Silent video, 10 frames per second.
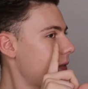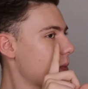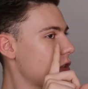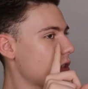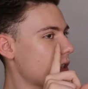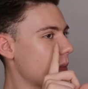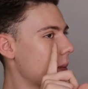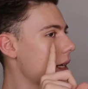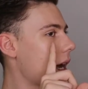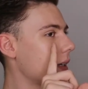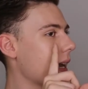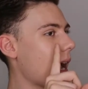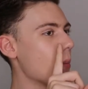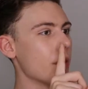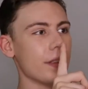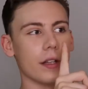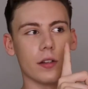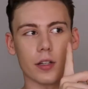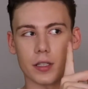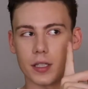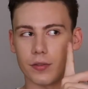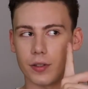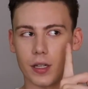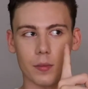I'm sure maybe on camera they'll look different.